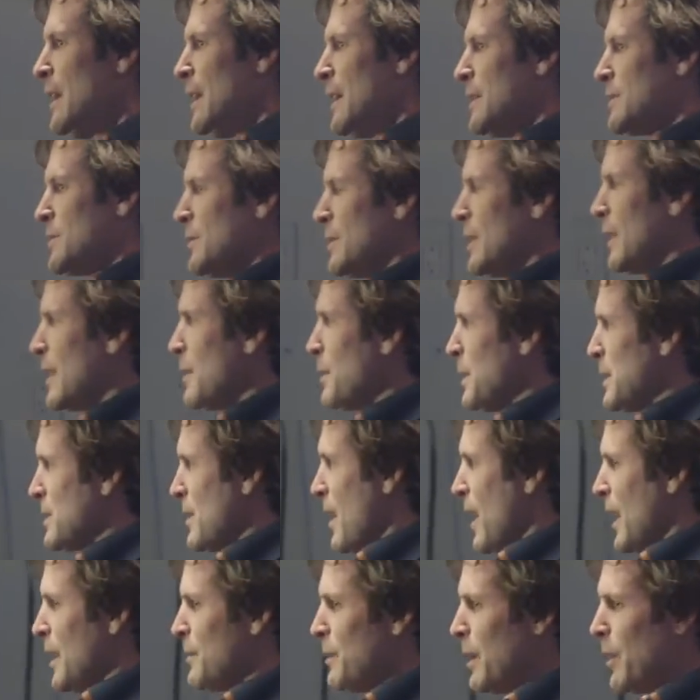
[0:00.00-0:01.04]
And so today I'm going to
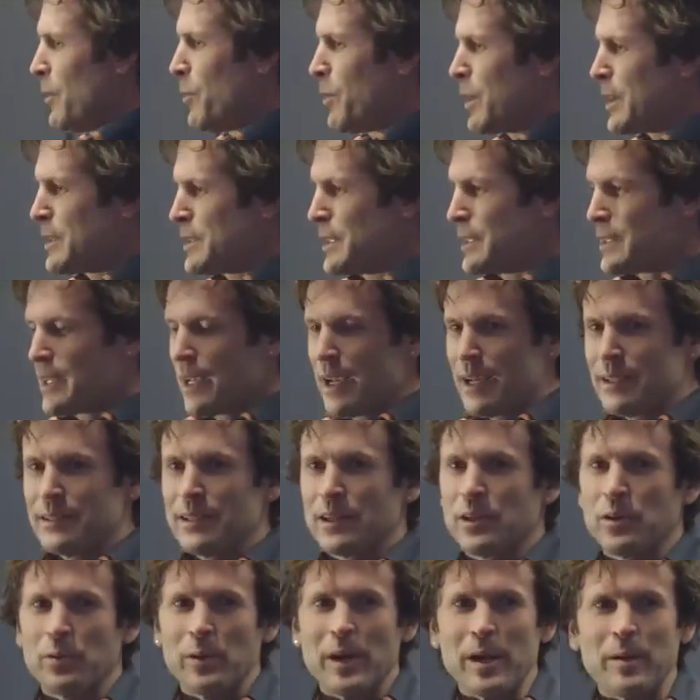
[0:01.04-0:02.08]
talk about what does it take to
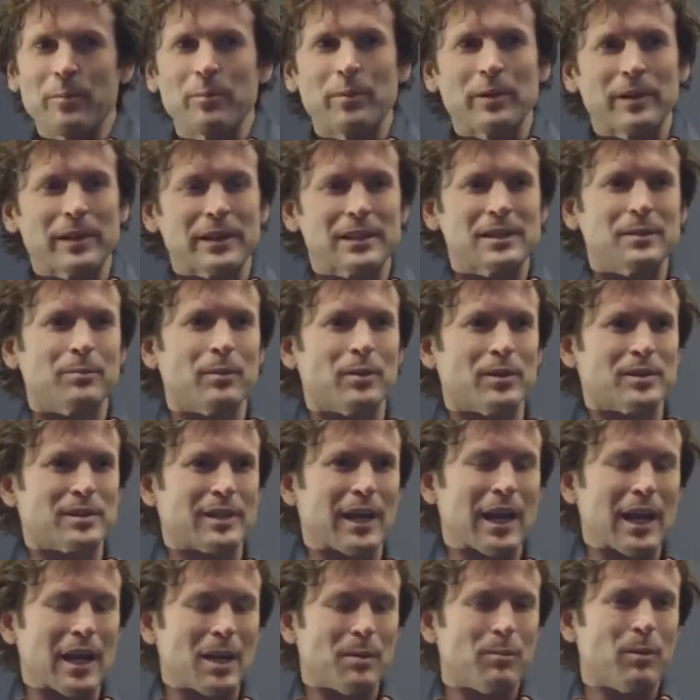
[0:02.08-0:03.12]
create predictable,
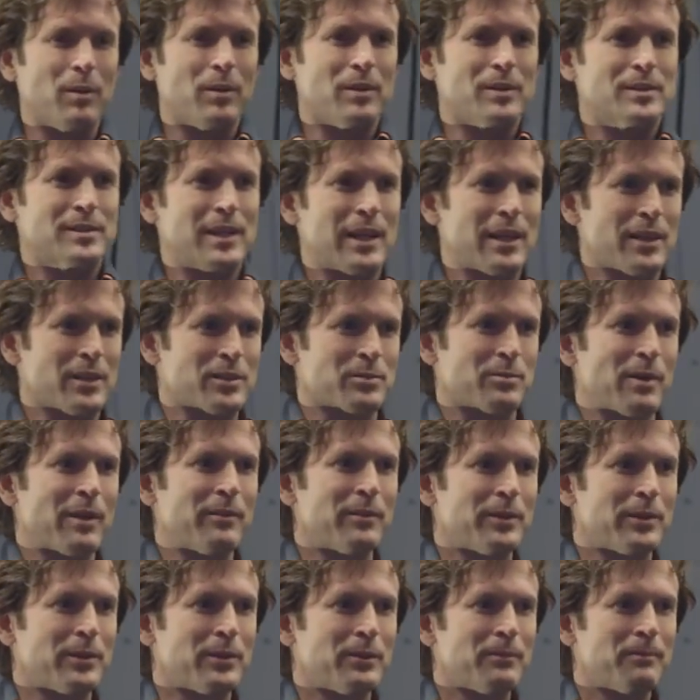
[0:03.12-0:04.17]
scalable sales
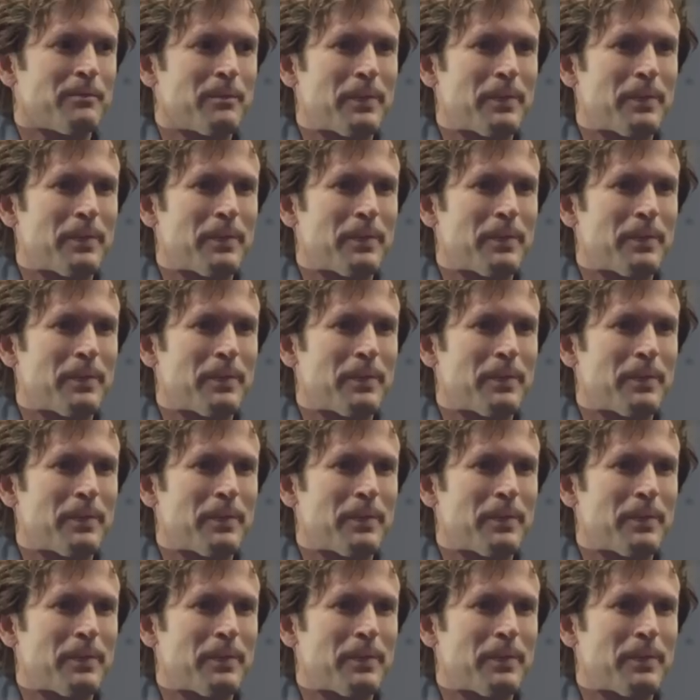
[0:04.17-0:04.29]
revenue.